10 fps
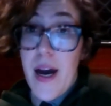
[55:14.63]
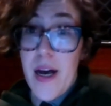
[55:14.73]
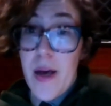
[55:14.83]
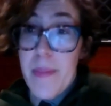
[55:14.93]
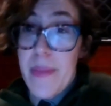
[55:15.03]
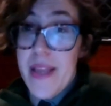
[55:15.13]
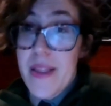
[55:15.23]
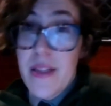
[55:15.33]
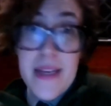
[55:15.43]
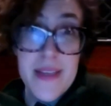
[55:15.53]
Um,
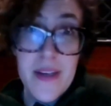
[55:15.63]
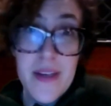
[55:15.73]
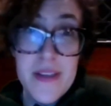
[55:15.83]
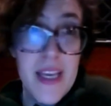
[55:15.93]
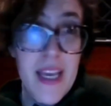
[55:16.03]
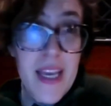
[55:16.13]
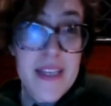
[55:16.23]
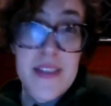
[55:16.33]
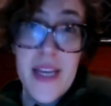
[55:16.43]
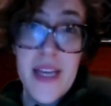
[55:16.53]
and the last thing I'll say
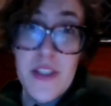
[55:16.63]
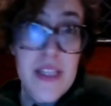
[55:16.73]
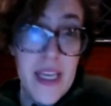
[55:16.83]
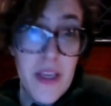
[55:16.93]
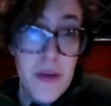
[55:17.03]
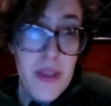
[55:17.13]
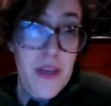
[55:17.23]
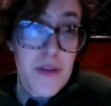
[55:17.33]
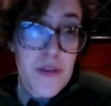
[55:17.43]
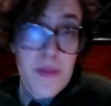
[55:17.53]
is, yeah, just thank you.
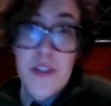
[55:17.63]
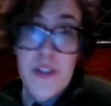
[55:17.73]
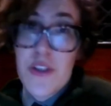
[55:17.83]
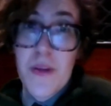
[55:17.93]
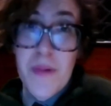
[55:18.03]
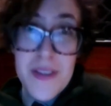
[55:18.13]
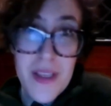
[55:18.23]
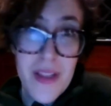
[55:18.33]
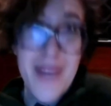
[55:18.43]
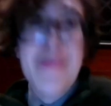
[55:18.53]
Thank you so much to the
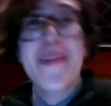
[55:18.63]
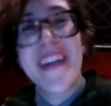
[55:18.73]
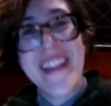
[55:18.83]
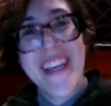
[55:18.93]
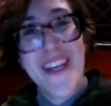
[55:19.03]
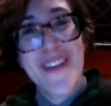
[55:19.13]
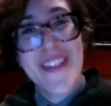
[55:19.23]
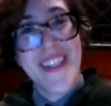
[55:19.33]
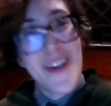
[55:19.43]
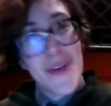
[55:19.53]
Wellesley Library. Thank you
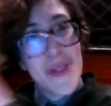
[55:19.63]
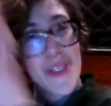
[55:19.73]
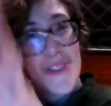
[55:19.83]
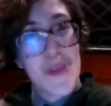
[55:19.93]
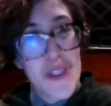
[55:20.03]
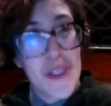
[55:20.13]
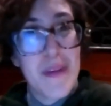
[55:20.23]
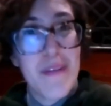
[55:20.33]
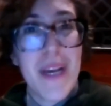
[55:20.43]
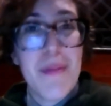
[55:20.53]
to the whole
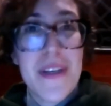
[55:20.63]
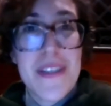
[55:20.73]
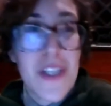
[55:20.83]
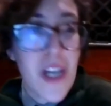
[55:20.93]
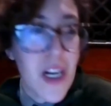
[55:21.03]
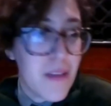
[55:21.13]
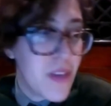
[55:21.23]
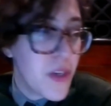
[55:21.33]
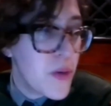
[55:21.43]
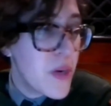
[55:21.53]
consortium of libraries and to all
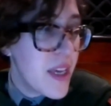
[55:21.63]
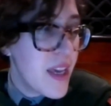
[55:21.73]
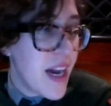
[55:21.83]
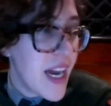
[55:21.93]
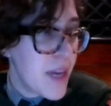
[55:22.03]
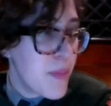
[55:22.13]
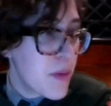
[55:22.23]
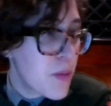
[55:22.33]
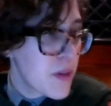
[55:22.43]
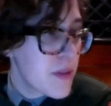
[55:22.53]
of you. I am
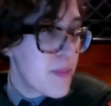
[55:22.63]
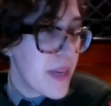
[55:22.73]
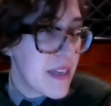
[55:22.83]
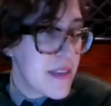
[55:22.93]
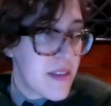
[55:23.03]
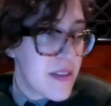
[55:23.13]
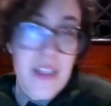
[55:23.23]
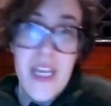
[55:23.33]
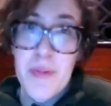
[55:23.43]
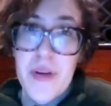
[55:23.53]
the world's biggest
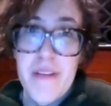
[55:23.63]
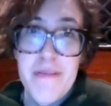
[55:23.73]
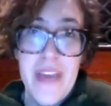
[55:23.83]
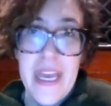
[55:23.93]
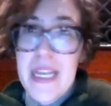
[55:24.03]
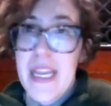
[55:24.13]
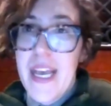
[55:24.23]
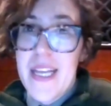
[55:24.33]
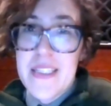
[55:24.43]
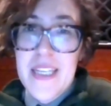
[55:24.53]
library fan.
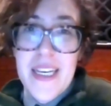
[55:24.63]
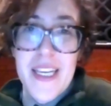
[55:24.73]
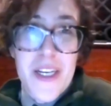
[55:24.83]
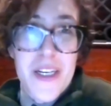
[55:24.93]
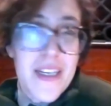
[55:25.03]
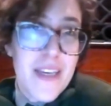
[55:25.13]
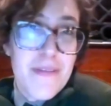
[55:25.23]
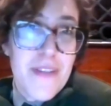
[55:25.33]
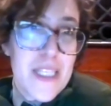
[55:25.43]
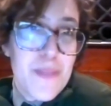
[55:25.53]
And, uh, you know,
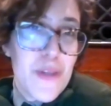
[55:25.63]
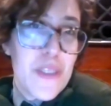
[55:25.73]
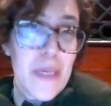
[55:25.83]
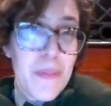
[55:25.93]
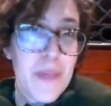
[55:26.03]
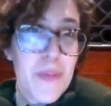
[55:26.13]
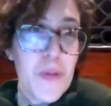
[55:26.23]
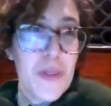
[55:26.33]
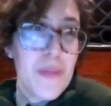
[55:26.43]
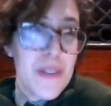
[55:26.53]
if us museum people
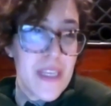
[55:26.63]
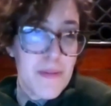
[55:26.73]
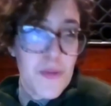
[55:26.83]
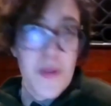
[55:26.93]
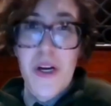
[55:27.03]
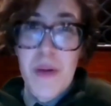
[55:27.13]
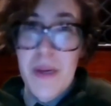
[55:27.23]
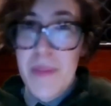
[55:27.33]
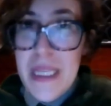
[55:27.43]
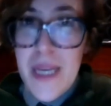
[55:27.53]
weren't museums, we'd all
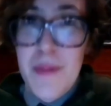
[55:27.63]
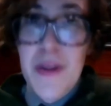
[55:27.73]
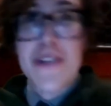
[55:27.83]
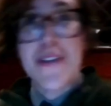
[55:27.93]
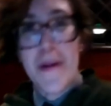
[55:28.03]
want to be in libraries.